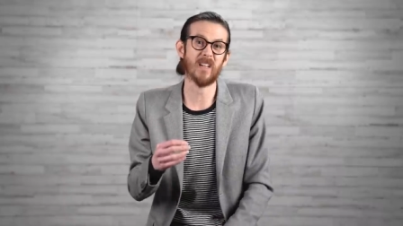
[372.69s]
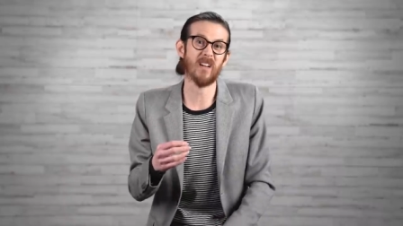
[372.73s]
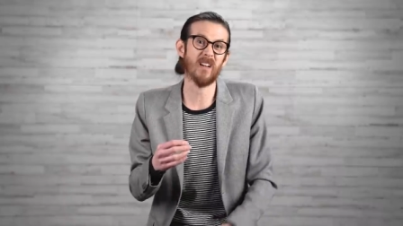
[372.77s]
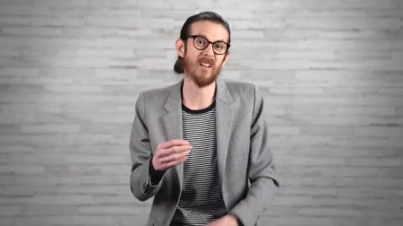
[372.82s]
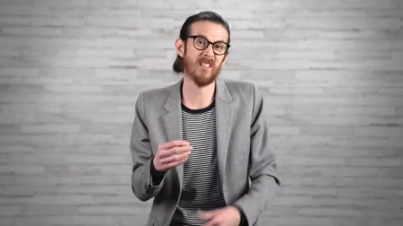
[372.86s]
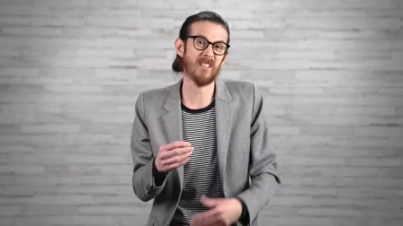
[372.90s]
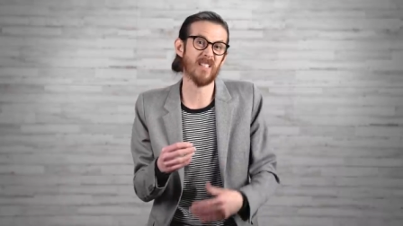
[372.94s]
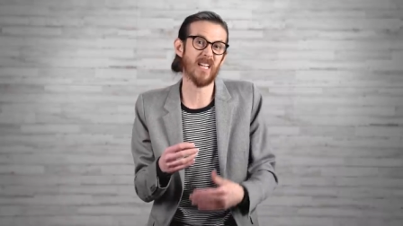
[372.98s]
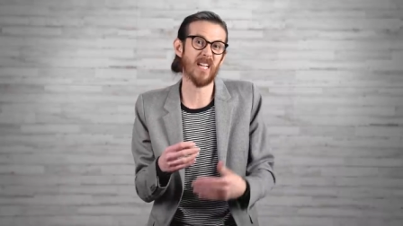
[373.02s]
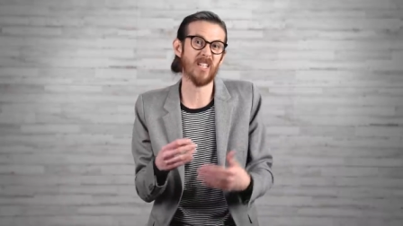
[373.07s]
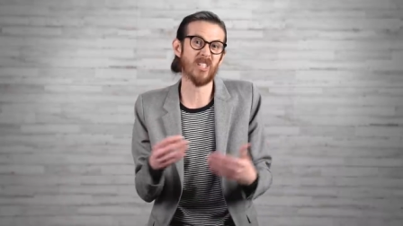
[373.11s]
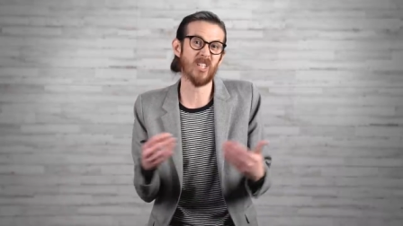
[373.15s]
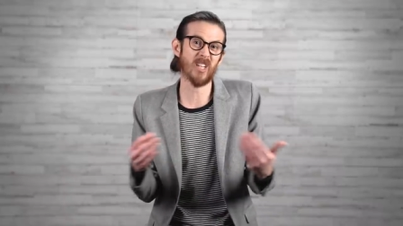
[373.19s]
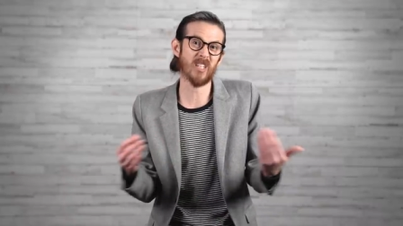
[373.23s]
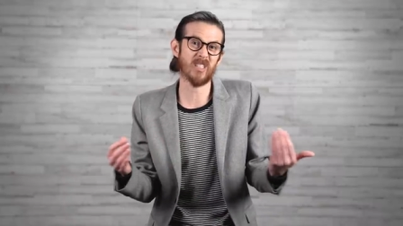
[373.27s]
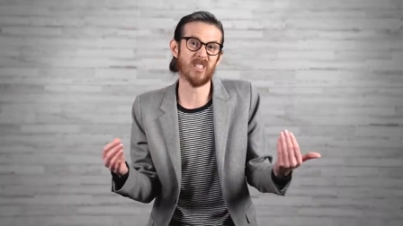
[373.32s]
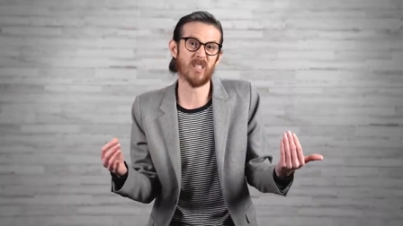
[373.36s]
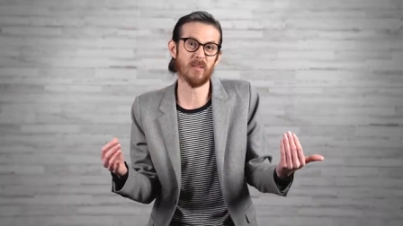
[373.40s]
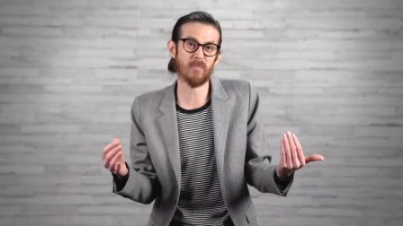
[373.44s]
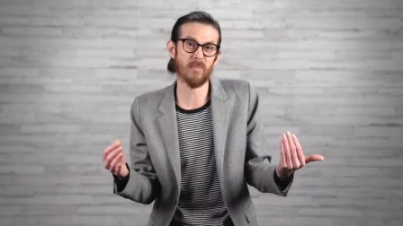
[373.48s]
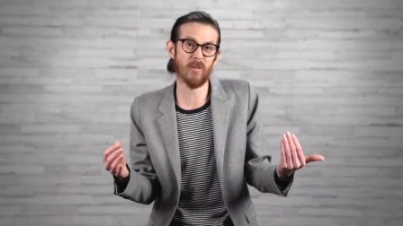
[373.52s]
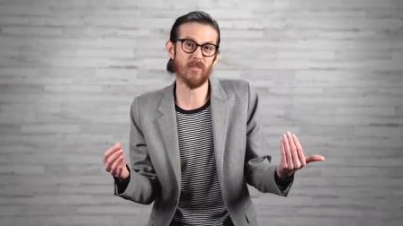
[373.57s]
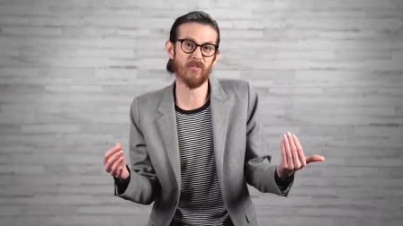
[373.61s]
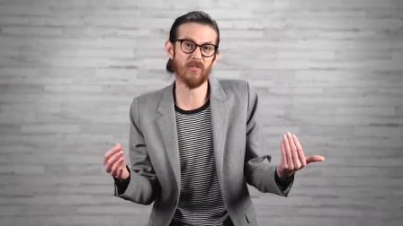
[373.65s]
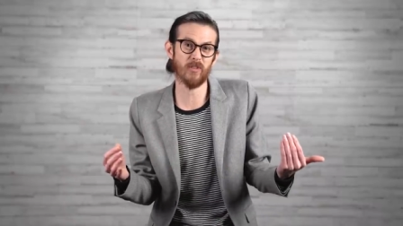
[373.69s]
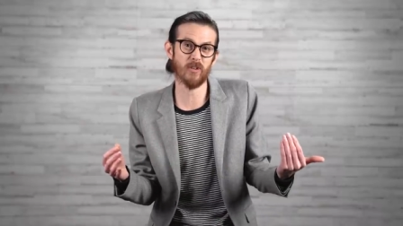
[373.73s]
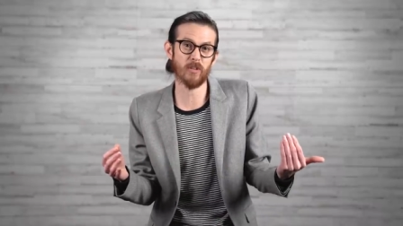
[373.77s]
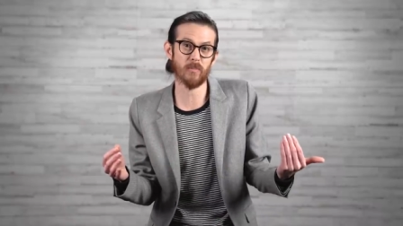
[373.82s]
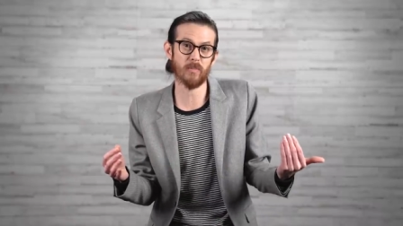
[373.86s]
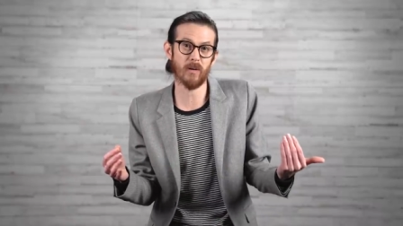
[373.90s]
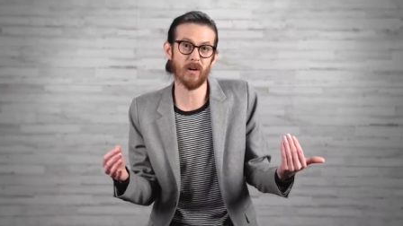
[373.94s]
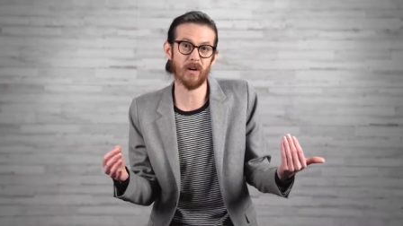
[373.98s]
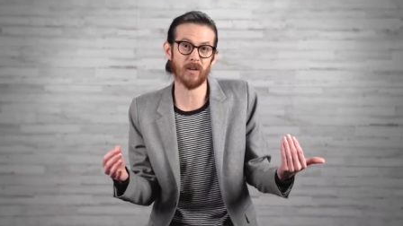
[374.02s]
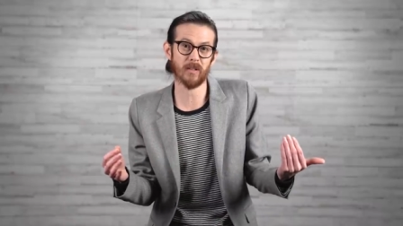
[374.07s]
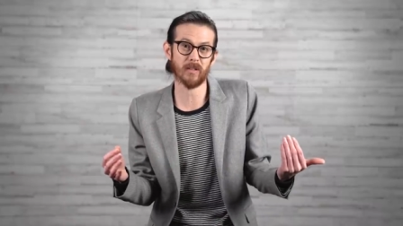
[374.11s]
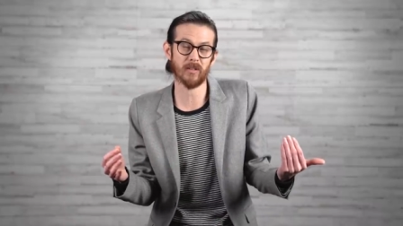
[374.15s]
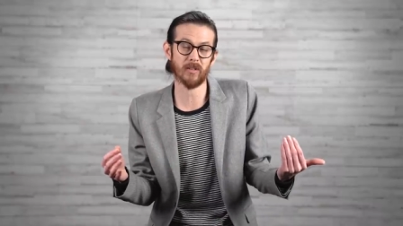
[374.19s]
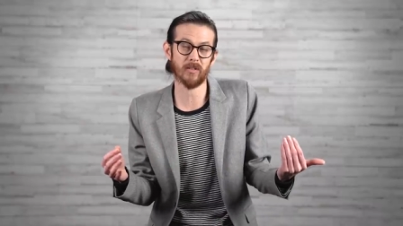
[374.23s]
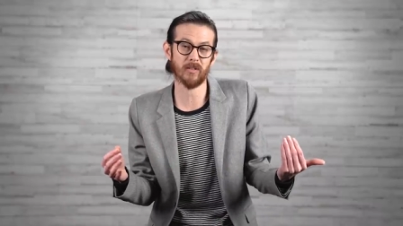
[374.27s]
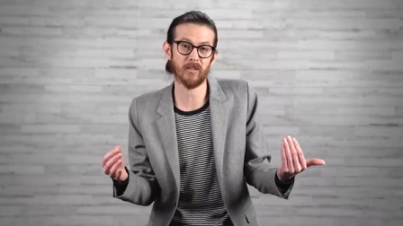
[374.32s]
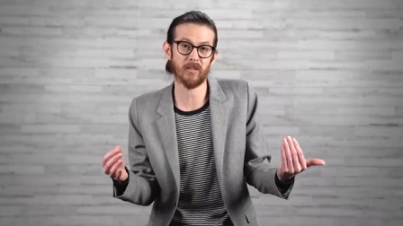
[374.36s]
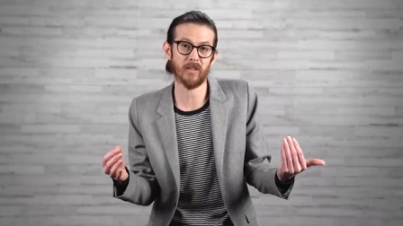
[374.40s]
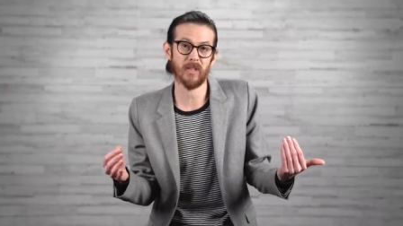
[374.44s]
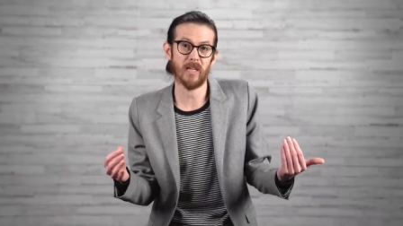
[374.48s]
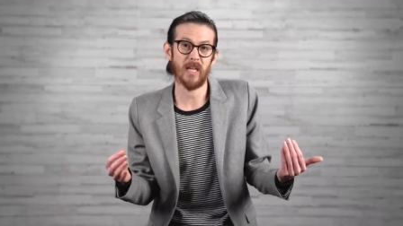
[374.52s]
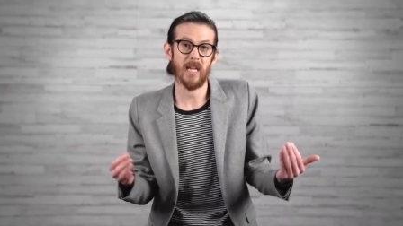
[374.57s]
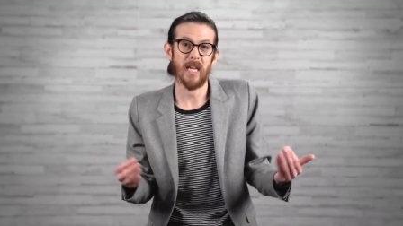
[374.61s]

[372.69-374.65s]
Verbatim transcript: undigested food particle